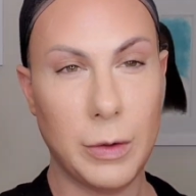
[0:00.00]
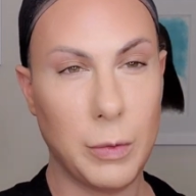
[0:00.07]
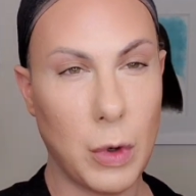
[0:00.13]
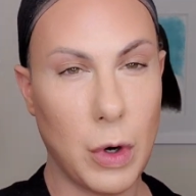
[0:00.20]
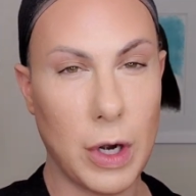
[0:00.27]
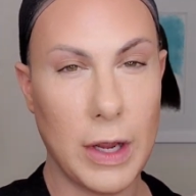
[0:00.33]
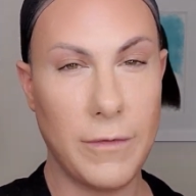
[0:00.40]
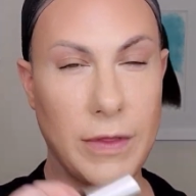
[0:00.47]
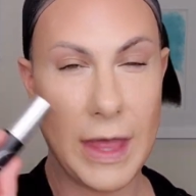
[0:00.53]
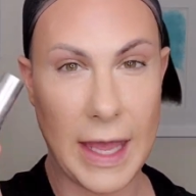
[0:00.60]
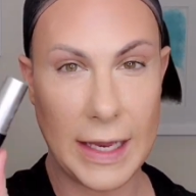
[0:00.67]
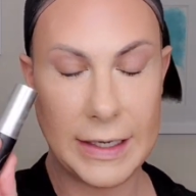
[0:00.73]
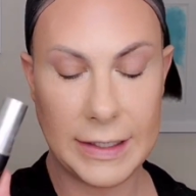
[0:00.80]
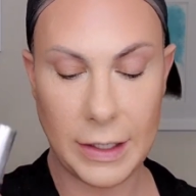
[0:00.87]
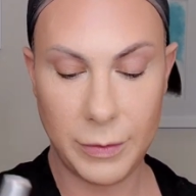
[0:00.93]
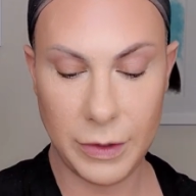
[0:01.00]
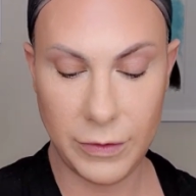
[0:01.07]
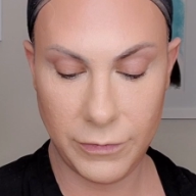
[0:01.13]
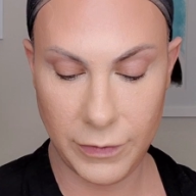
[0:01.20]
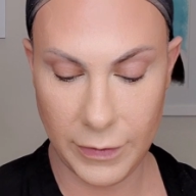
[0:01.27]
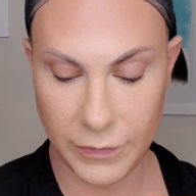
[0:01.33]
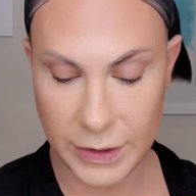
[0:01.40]
more of the
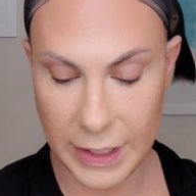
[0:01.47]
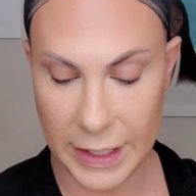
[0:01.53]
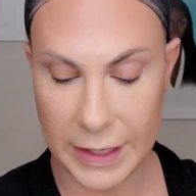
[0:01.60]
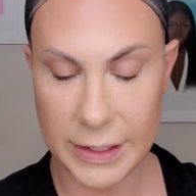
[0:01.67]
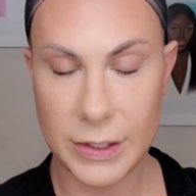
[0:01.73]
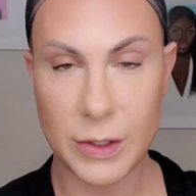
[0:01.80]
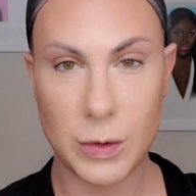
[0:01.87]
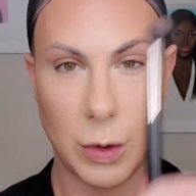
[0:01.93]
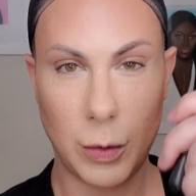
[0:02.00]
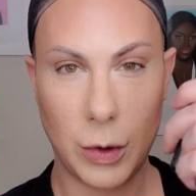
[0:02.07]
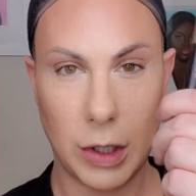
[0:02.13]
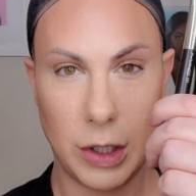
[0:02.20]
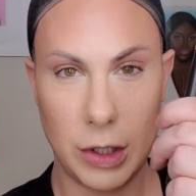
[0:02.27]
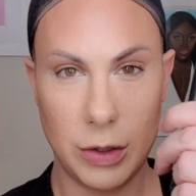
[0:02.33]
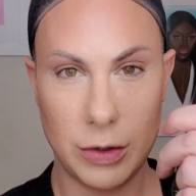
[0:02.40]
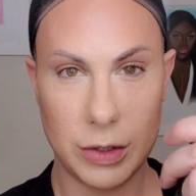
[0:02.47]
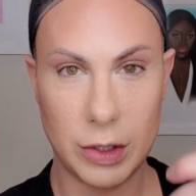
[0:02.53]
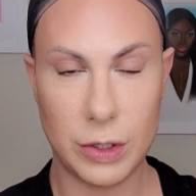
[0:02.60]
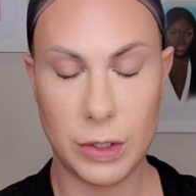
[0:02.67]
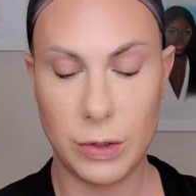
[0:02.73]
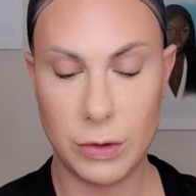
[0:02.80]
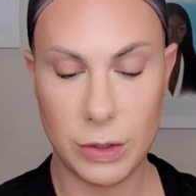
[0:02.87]
NW50, and this is where we're going to use the
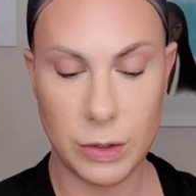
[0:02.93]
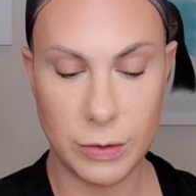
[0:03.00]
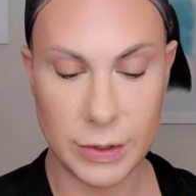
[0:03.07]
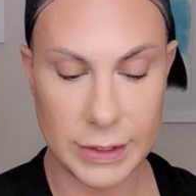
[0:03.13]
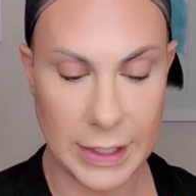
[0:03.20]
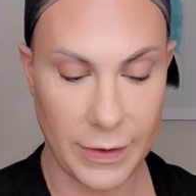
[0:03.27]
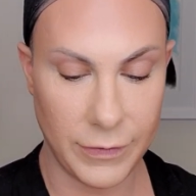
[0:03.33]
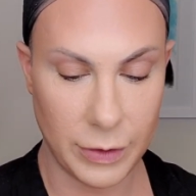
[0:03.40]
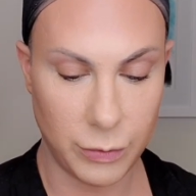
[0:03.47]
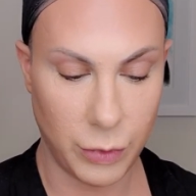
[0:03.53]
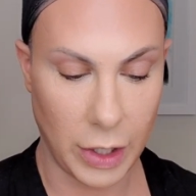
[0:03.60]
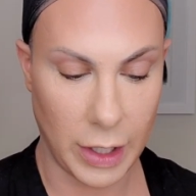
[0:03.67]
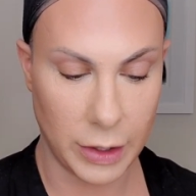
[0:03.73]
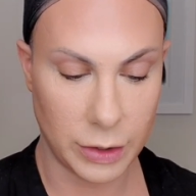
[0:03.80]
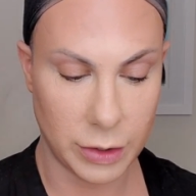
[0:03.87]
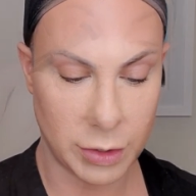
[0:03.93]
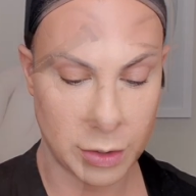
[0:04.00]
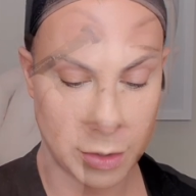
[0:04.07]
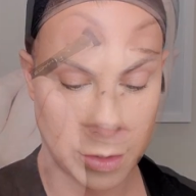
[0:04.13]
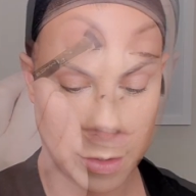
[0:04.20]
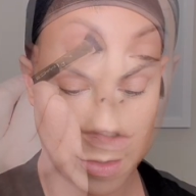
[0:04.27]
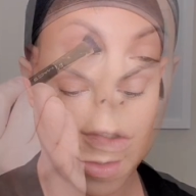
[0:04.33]
227 brush.